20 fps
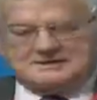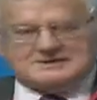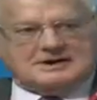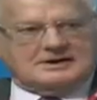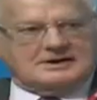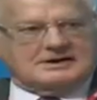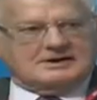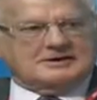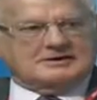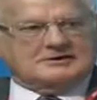
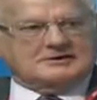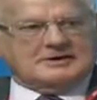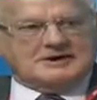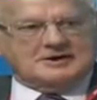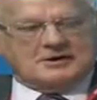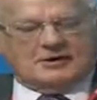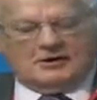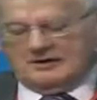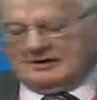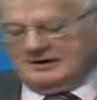a
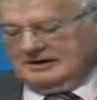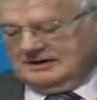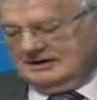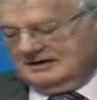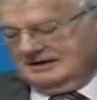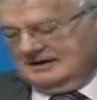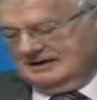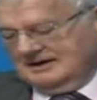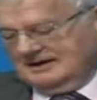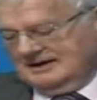great honour
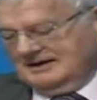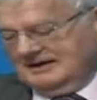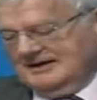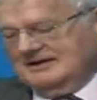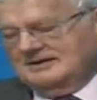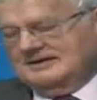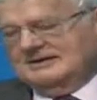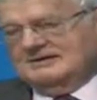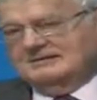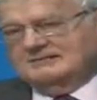and
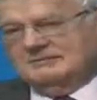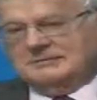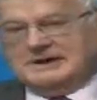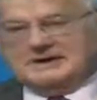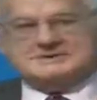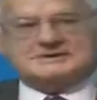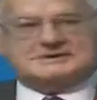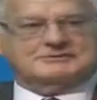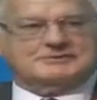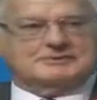a
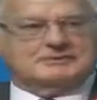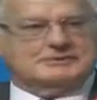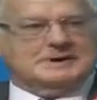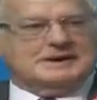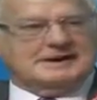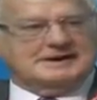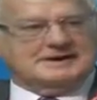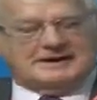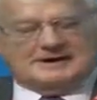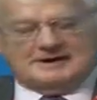pleasure for
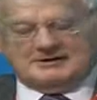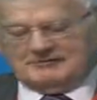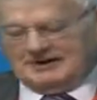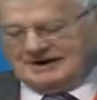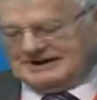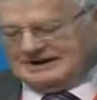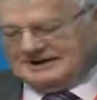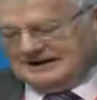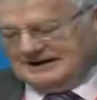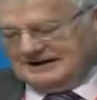me, at any
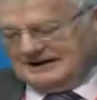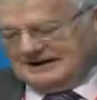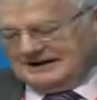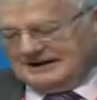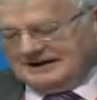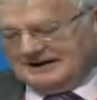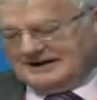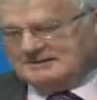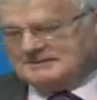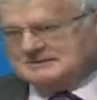rate,
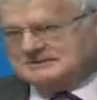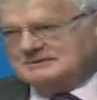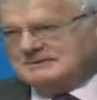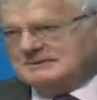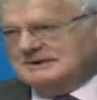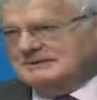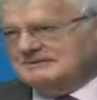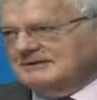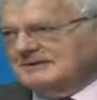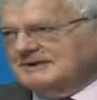to
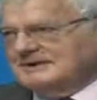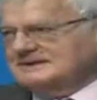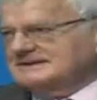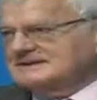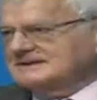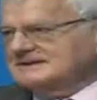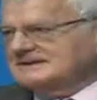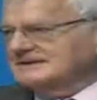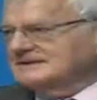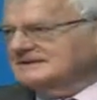be
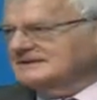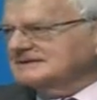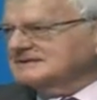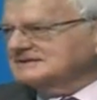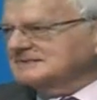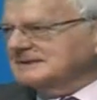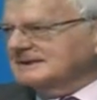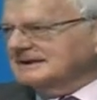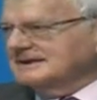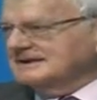invited to
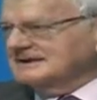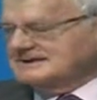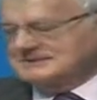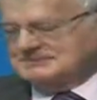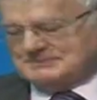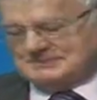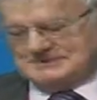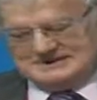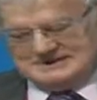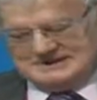speak at this
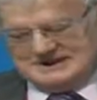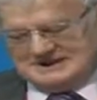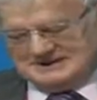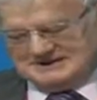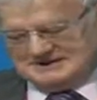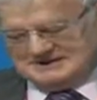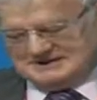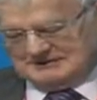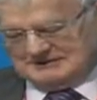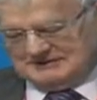
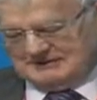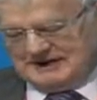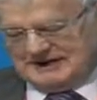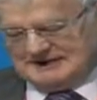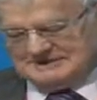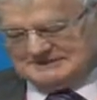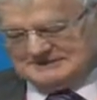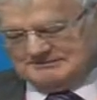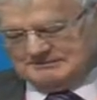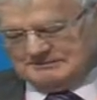prestigious
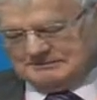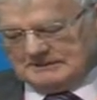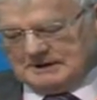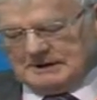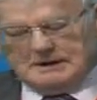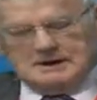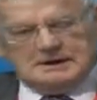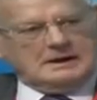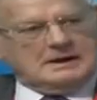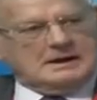event.
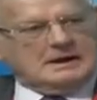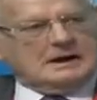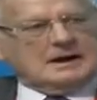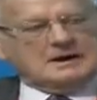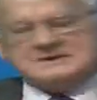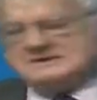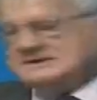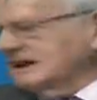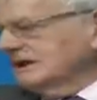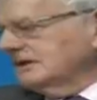
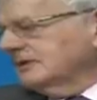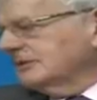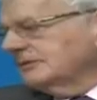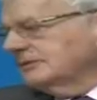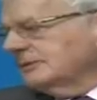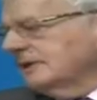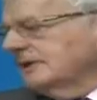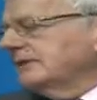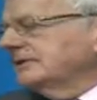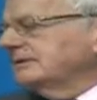I'll start
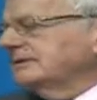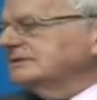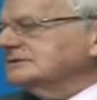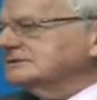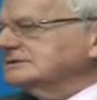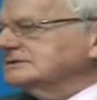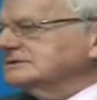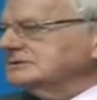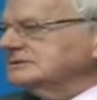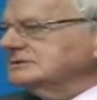off with
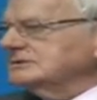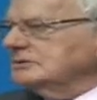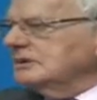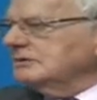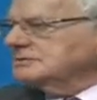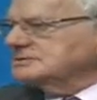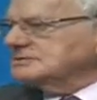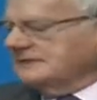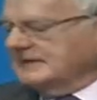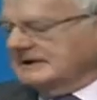two
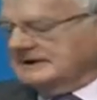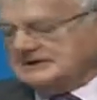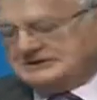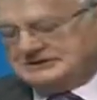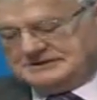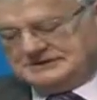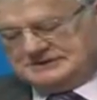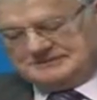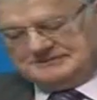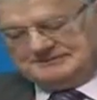
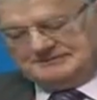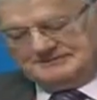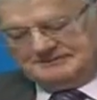observations